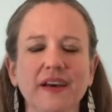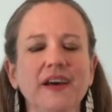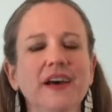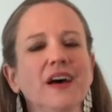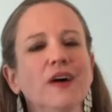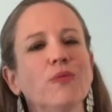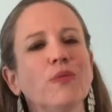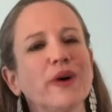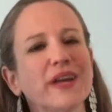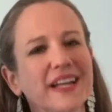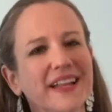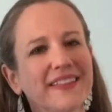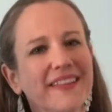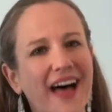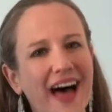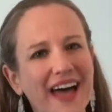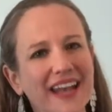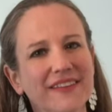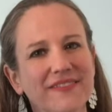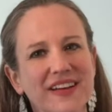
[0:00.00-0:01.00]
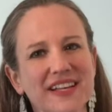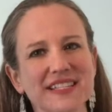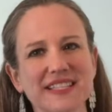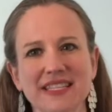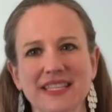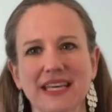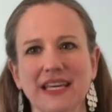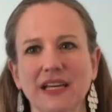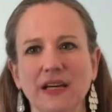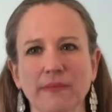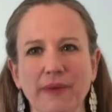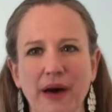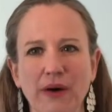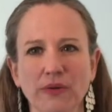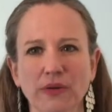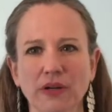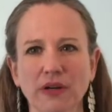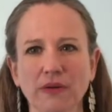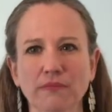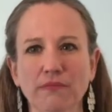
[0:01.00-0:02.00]
When a lot of us think about
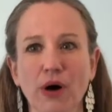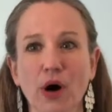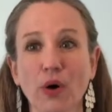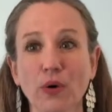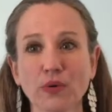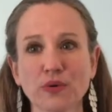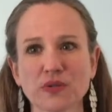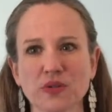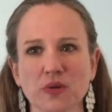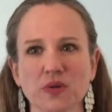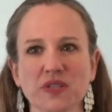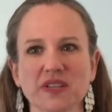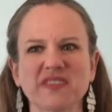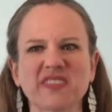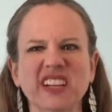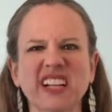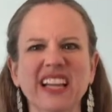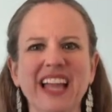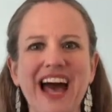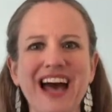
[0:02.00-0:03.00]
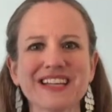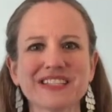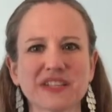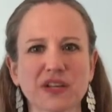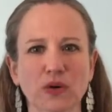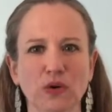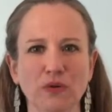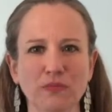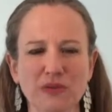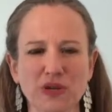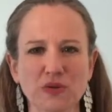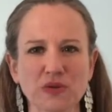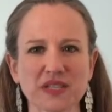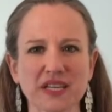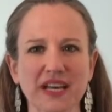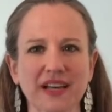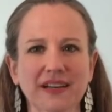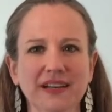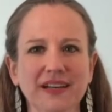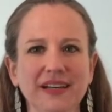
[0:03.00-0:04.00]
composers of classical
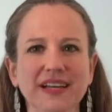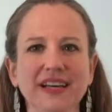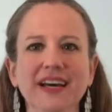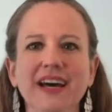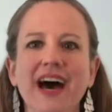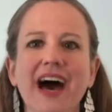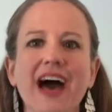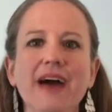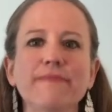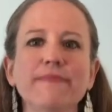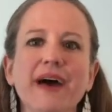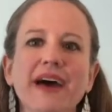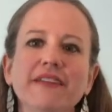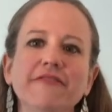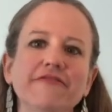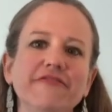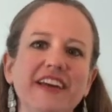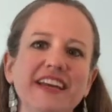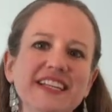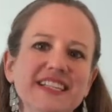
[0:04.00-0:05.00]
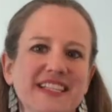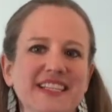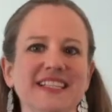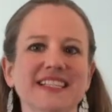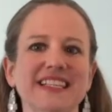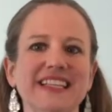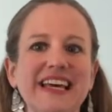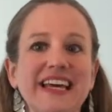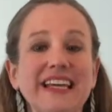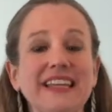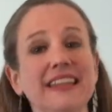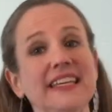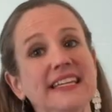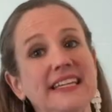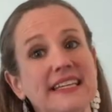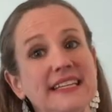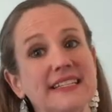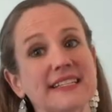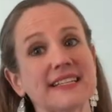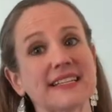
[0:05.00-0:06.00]
music, I bet faces like
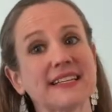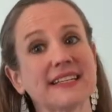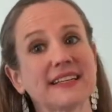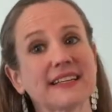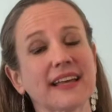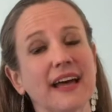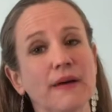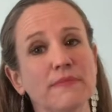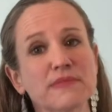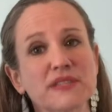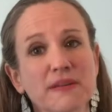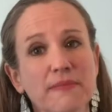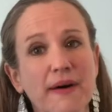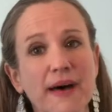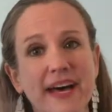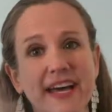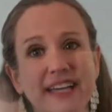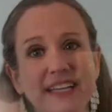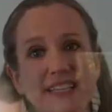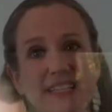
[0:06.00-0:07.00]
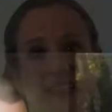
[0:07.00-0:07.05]
these come to mind.